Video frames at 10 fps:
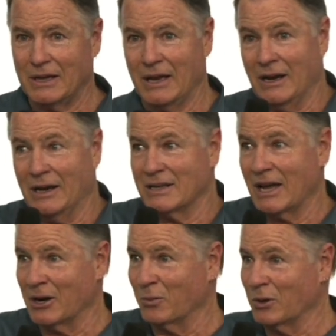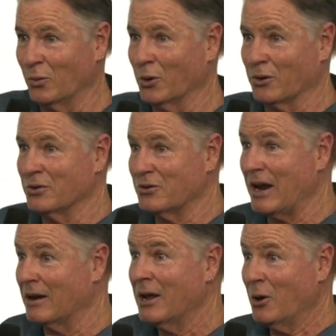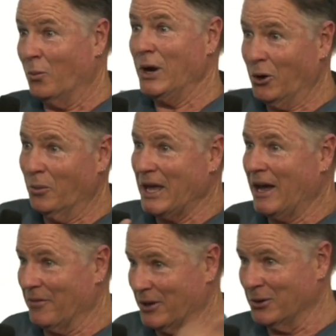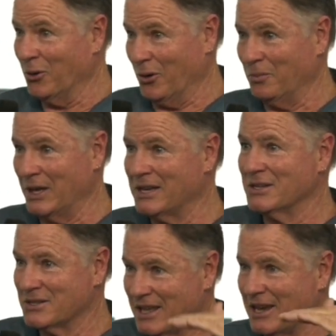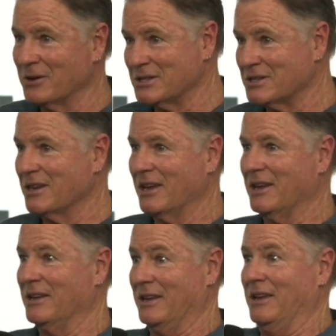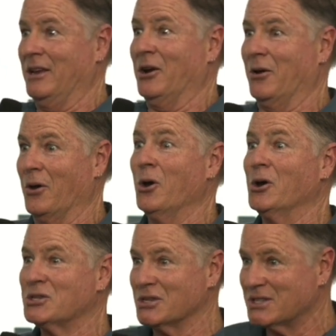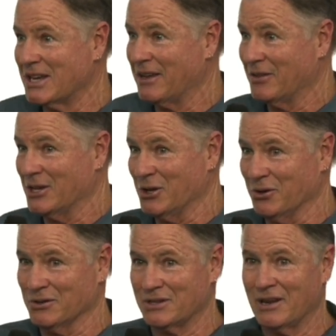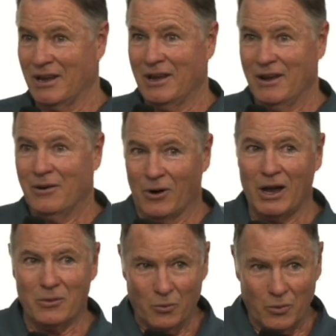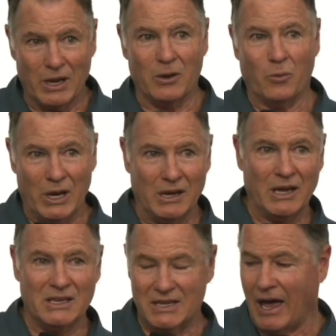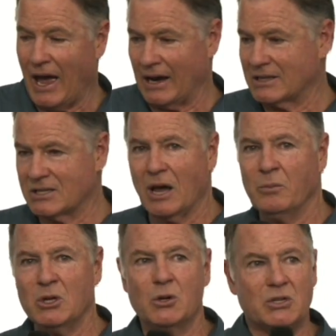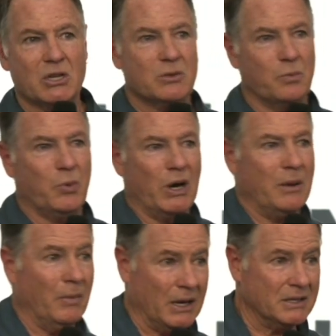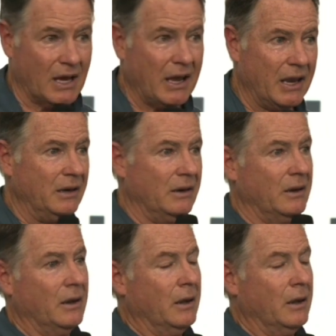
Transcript: inundated with water and drown. We'd all be out the door because there is, uh, you know, urgency in the news, right? We, we need to act. Some news is pretty mundane